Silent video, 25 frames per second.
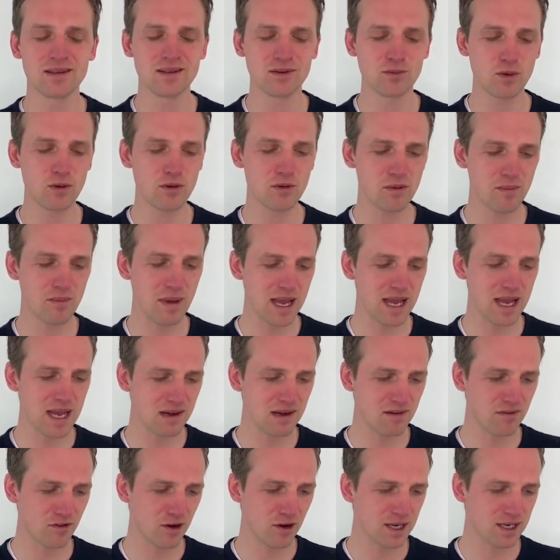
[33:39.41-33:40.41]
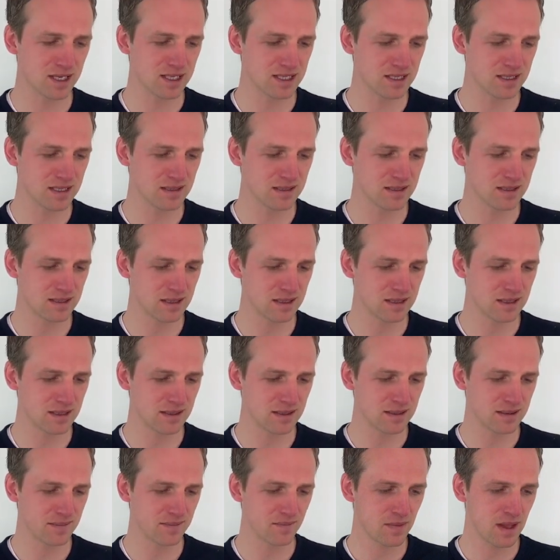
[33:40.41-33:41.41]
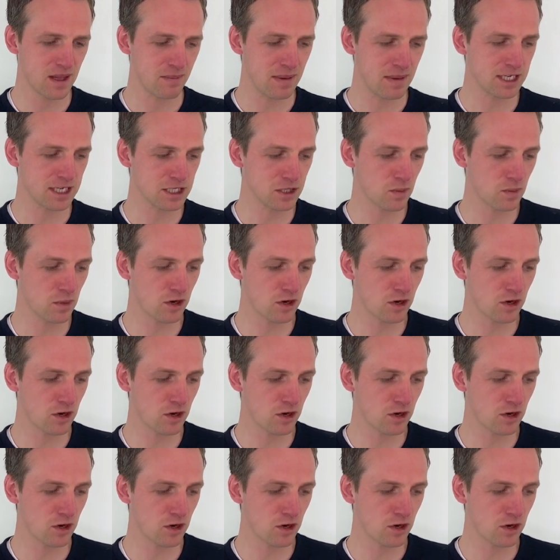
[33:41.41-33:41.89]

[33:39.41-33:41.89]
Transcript: We were made for it. Imagine